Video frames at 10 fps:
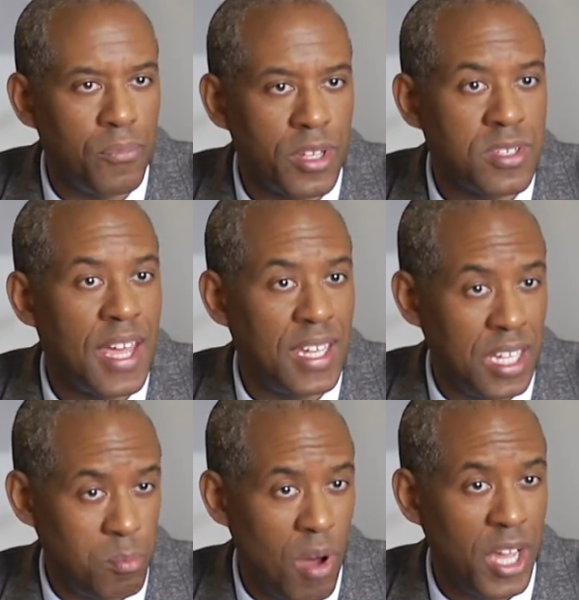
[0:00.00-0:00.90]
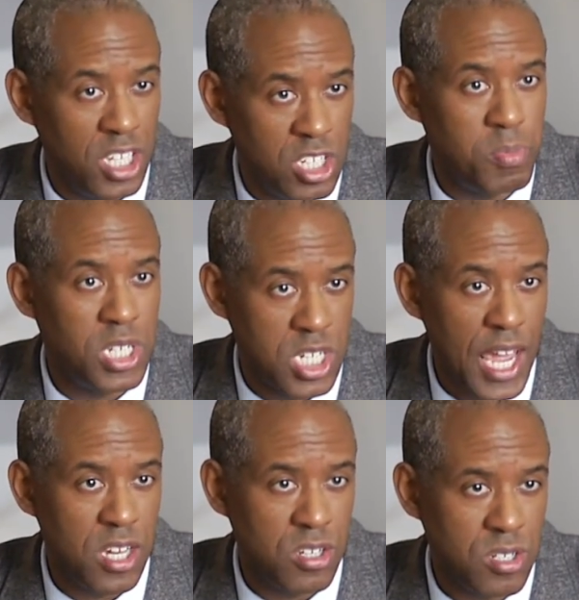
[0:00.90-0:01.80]
the technique might need to be
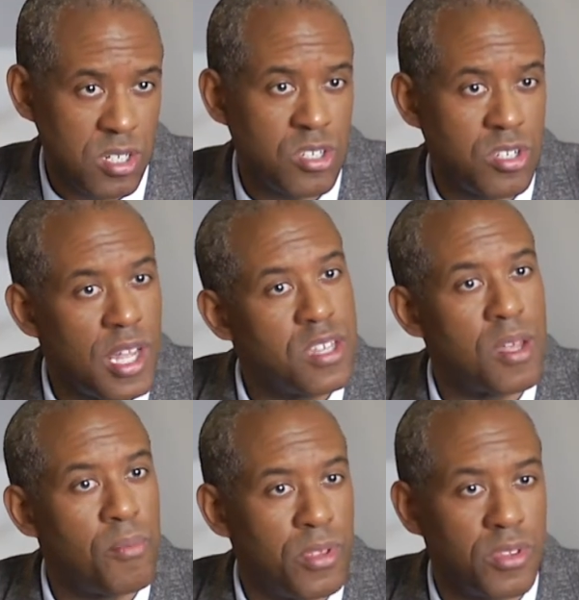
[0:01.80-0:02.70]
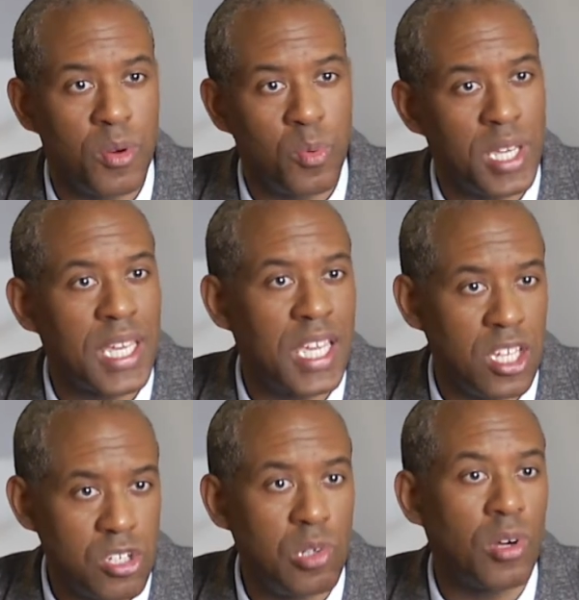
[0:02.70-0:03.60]
changed. And so that's something that we're
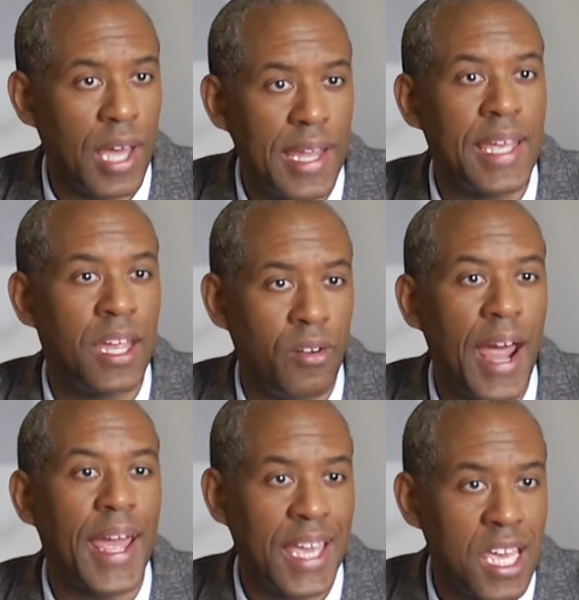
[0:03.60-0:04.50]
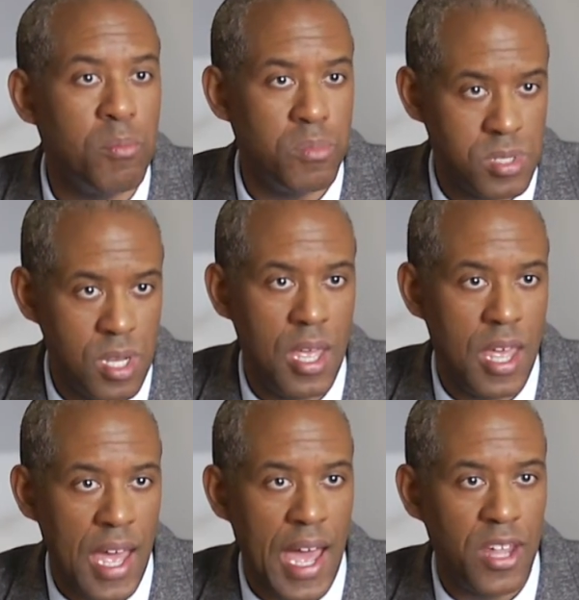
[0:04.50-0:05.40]
keen to look at here at KIMS
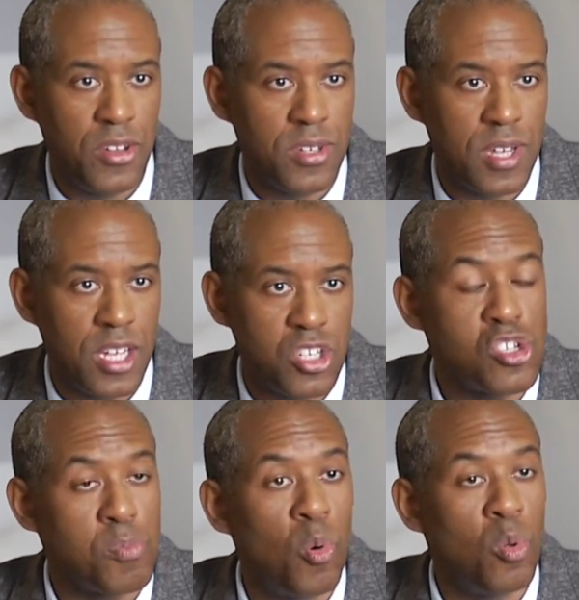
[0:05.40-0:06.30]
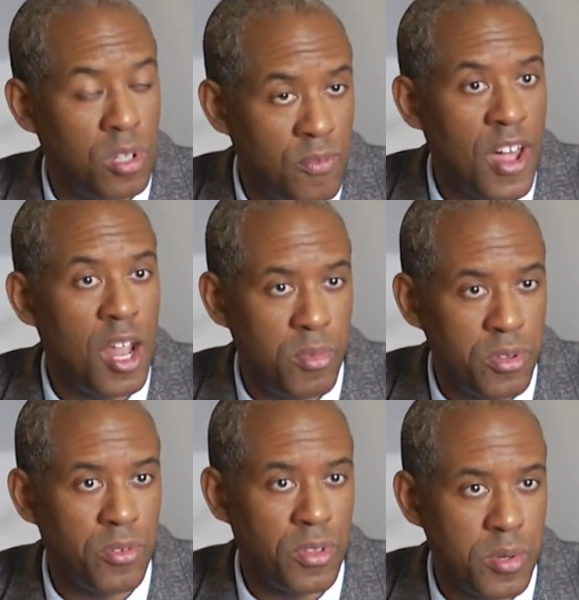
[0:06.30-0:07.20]
and to support the
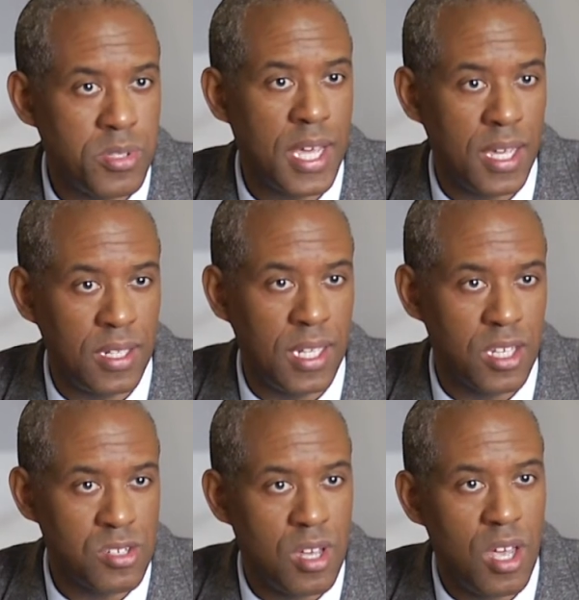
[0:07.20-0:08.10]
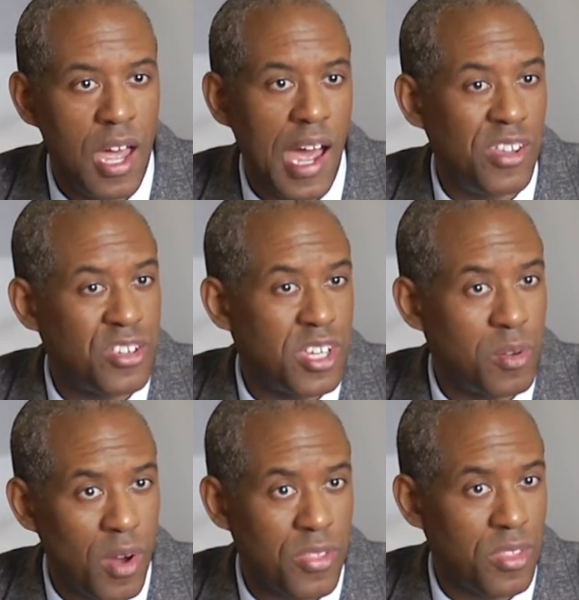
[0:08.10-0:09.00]
development of those techniques and see
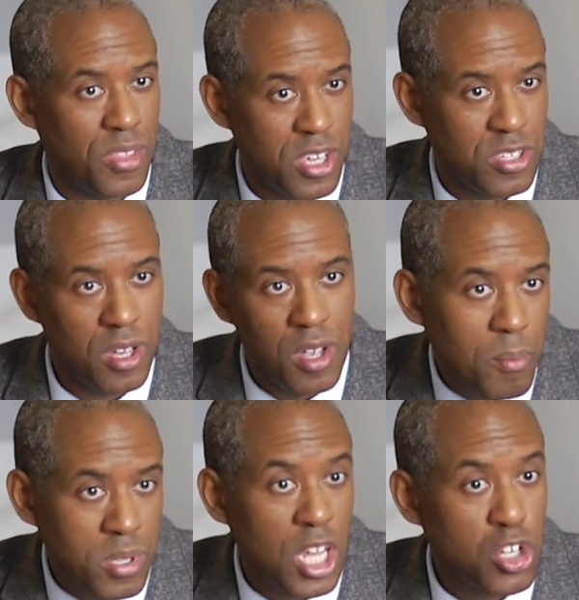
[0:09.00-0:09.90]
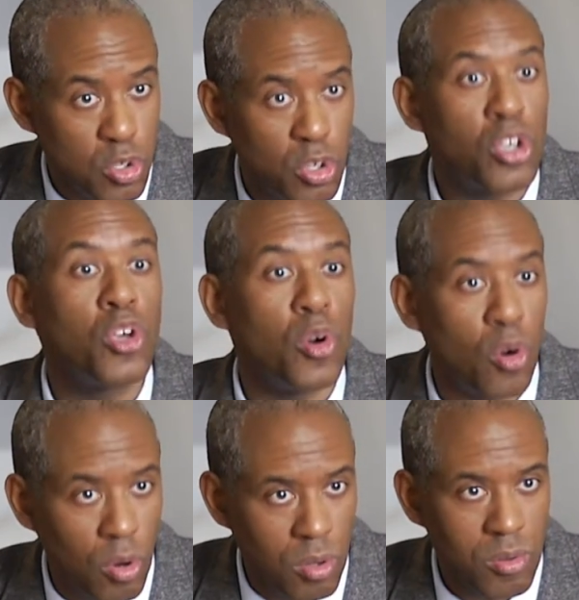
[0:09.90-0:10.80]
whether there's a potential
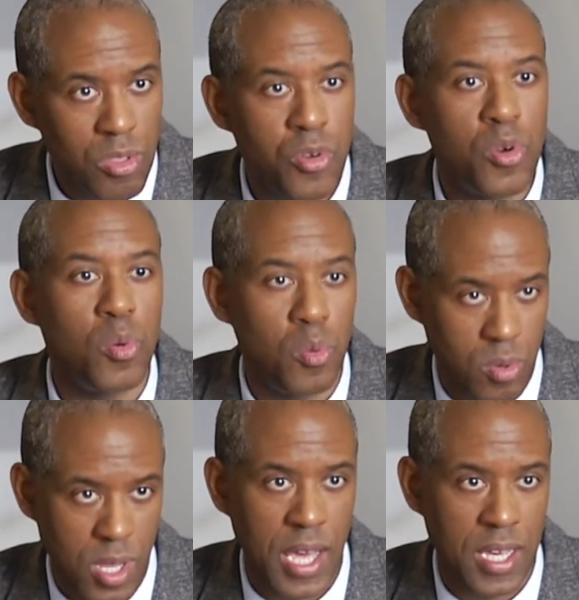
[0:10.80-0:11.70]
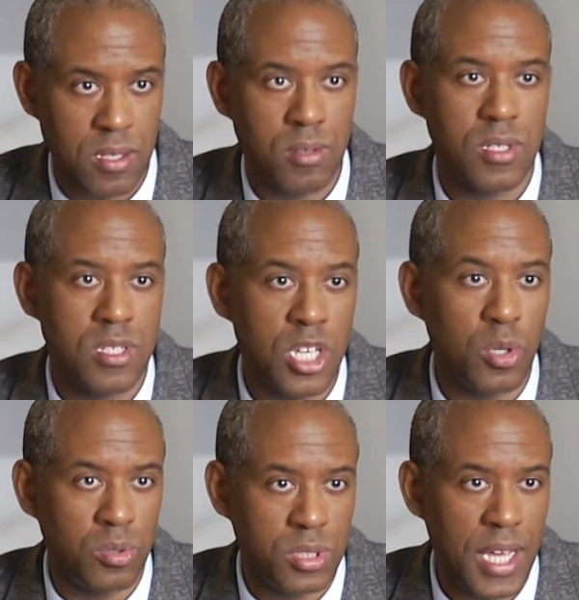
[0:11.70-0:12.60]
cure through a
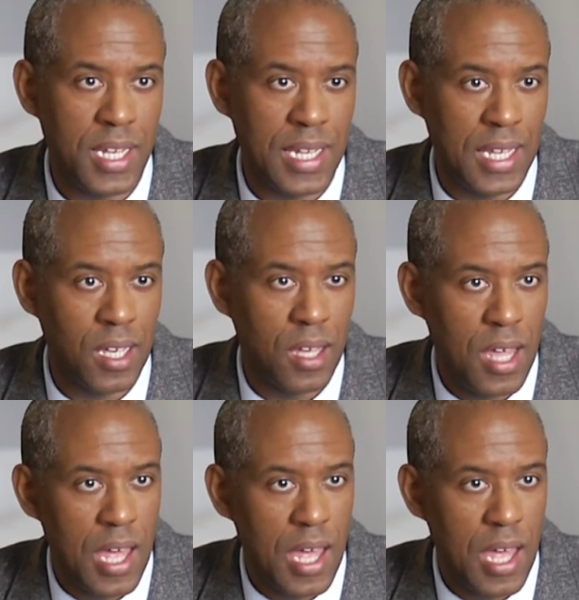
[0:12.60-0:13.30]
single technique